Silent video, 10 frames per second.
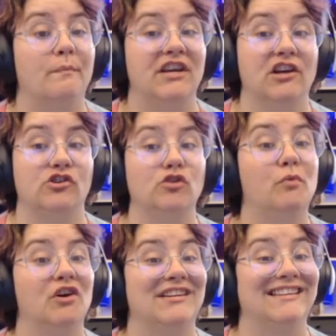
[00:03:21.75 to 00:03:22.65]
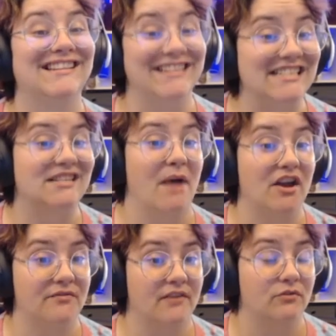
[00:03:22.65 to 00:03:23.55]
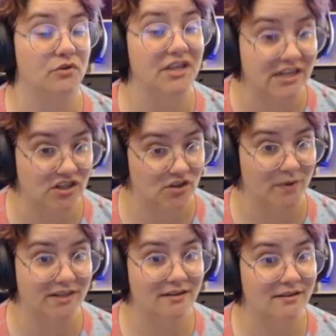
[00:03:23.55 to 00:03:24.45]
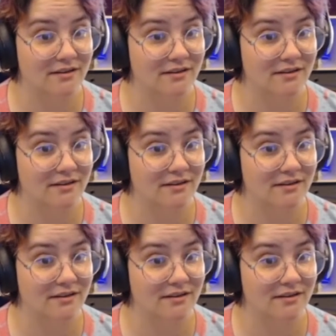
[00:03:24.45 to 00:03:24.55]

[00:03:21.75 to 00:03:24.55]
because you put the least amount of effort into it.